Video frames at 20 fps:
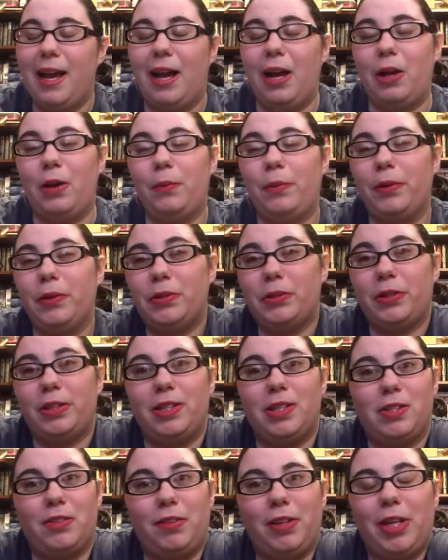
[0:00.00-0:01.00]
I hope you enjoyed
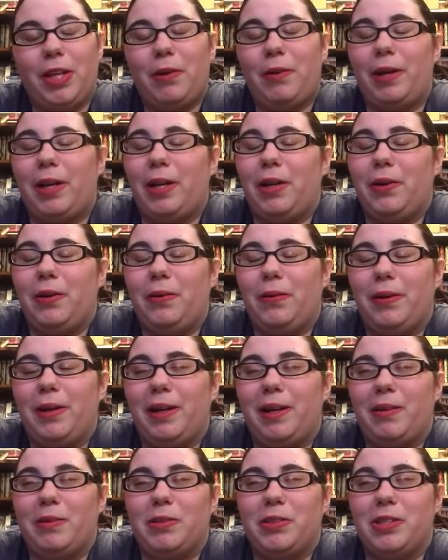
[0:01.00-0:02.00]
this video. I know
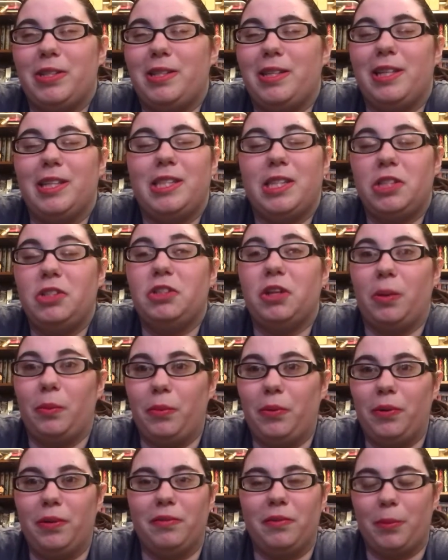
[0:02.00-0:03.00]
it's a
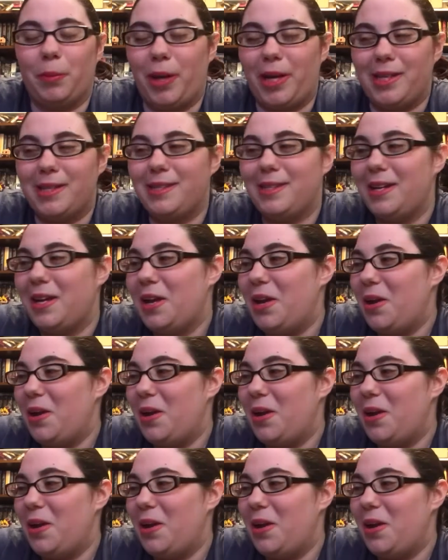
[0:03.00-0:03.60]
jumble of a mess,